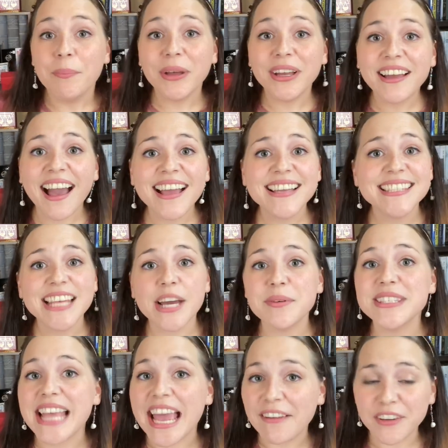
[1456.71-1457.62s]
But guys, that
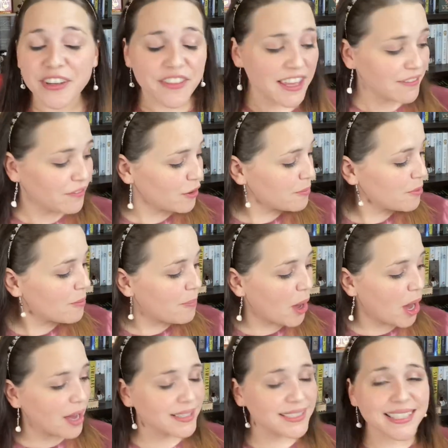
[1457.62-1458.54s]
was everything from the
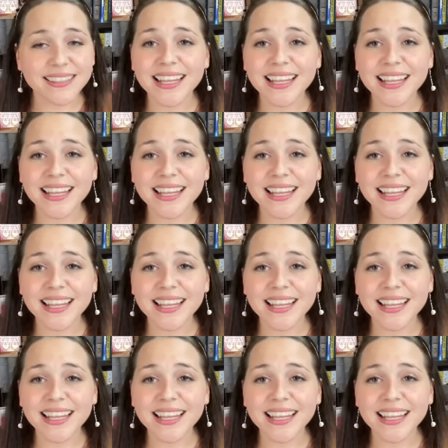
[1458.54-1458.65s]
box.